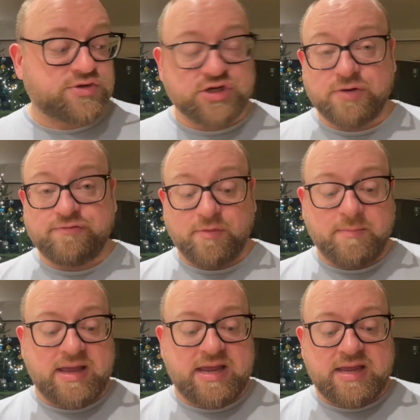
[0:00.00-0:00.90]
So for
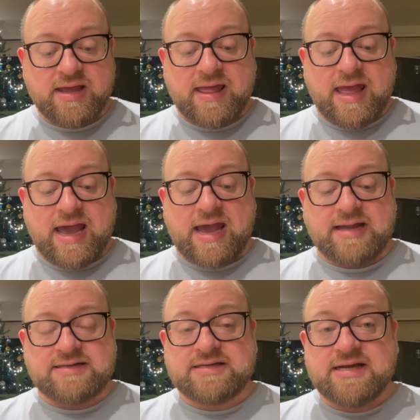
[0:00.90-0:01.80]
me
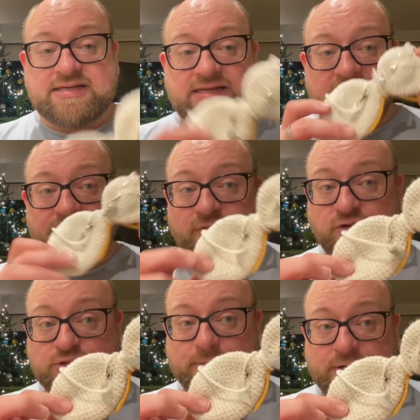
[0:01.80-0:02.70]
and day
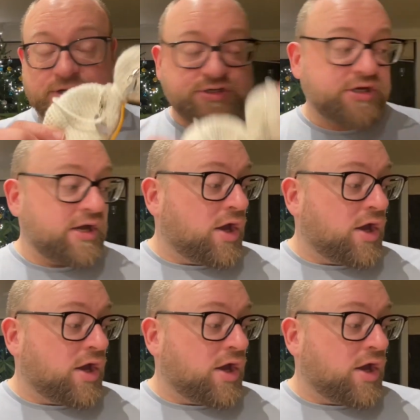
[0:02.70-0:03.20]
four's bird,